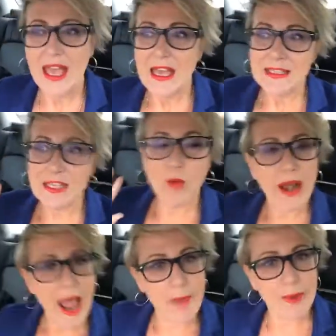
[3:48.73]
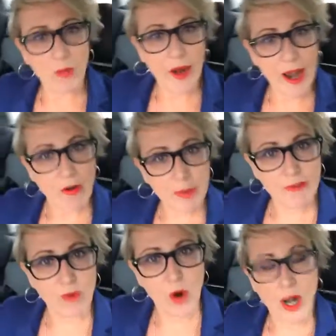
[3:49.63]
See, what happened 1 hour
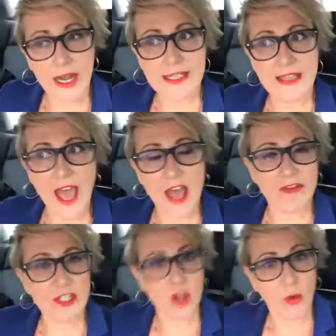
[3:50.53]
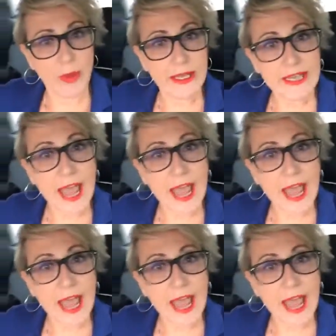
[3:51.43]
before is the heavens opened